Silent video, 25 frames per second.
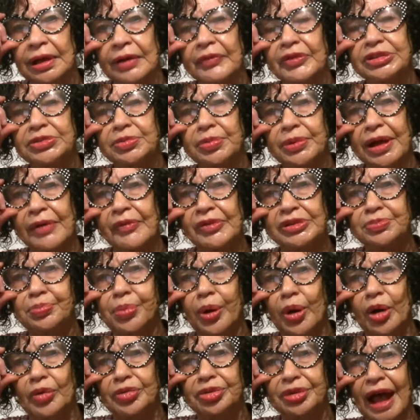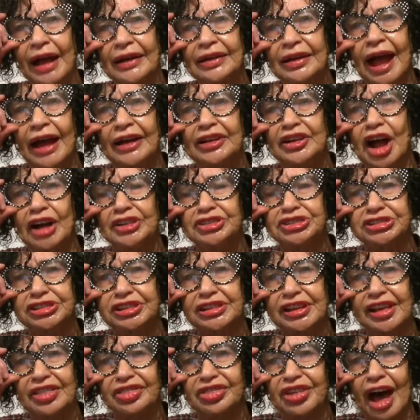It was both. I
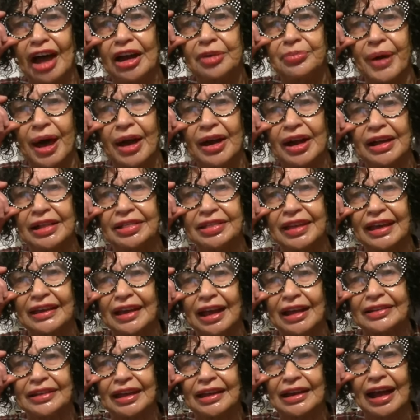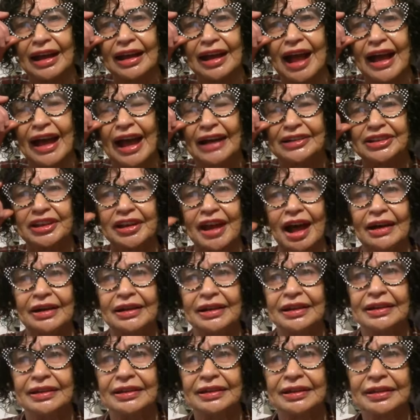consciously thought about it, and then I acted
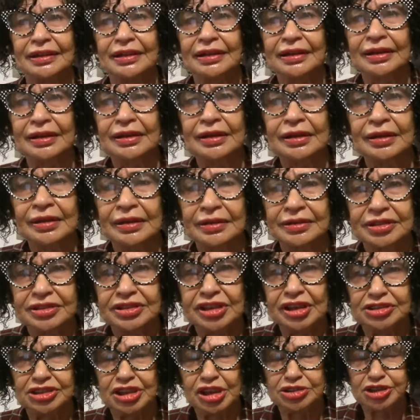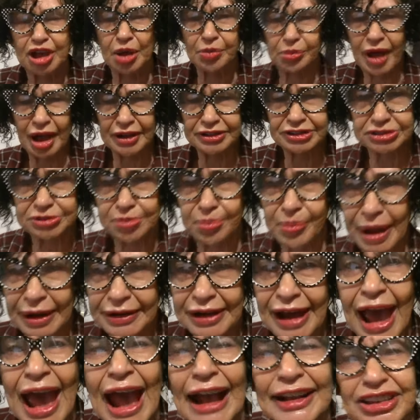on it. So subconscious
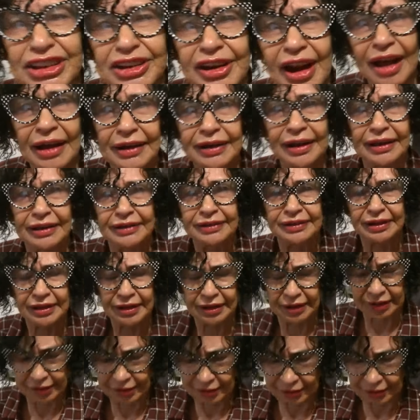mind acted on it.